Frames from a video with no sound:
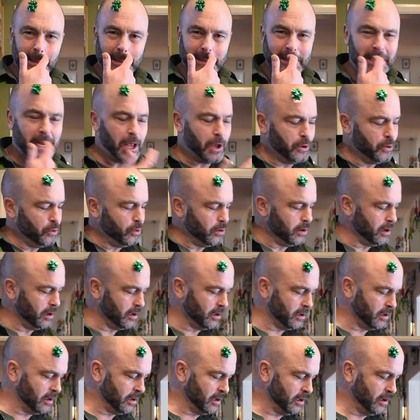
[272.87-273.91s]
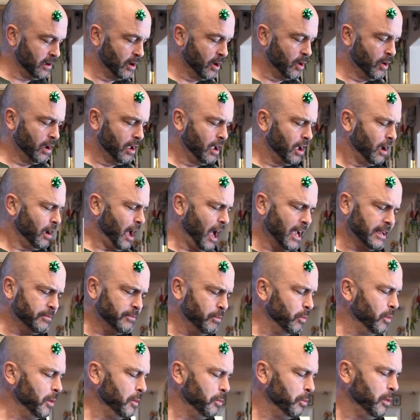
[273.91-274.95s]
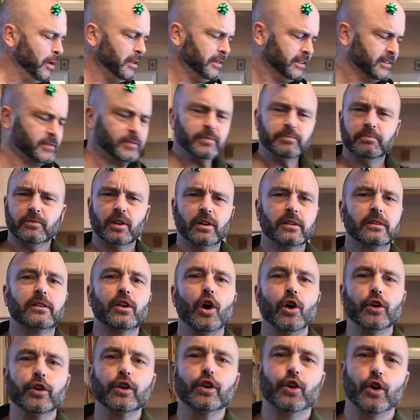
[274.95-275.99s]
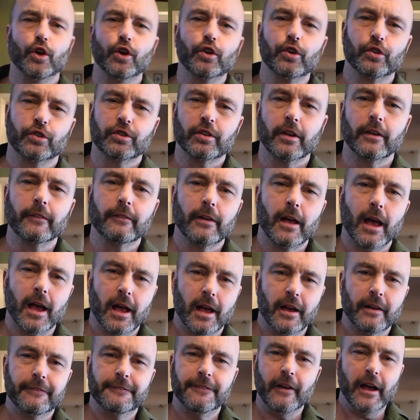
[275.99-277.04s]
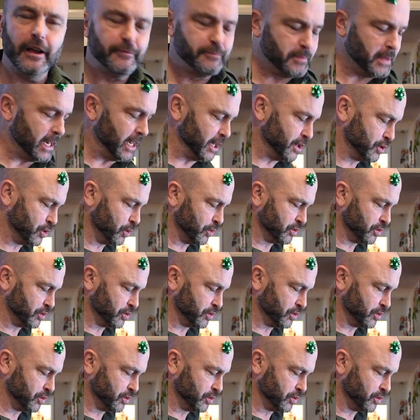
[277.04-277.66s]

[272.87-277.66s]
So, we've got a good 5 minutes or